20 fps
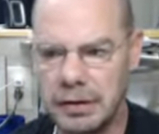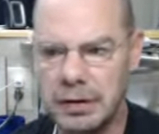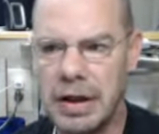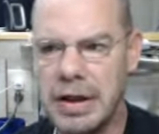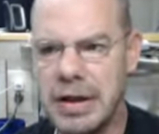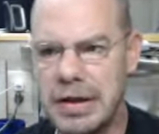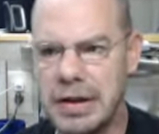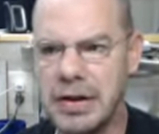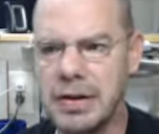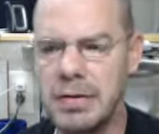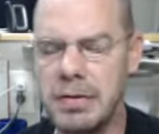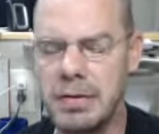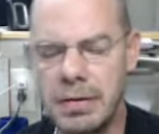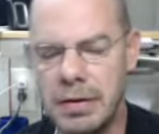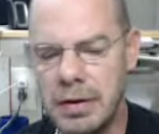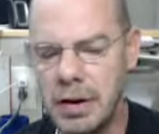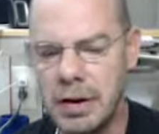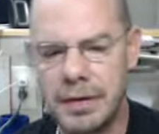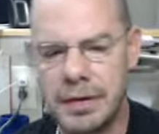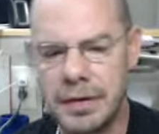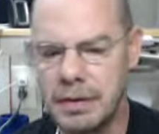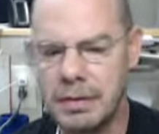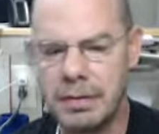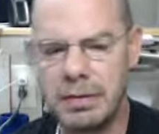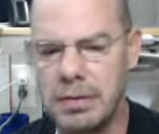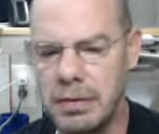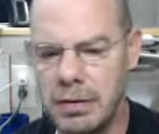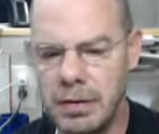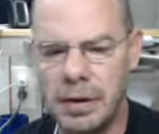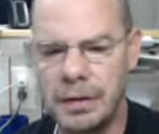Light coat,
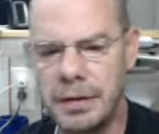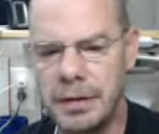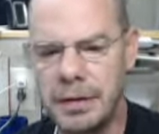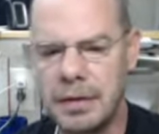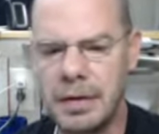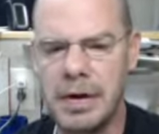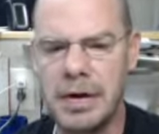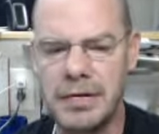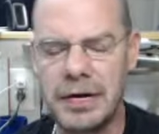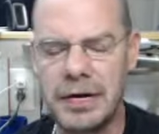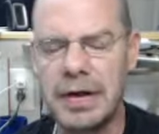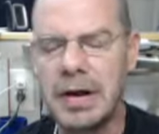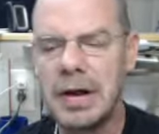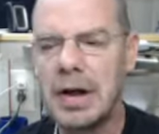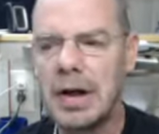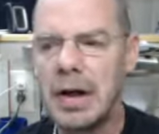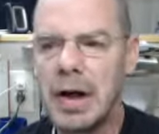nothing, nothing crazy.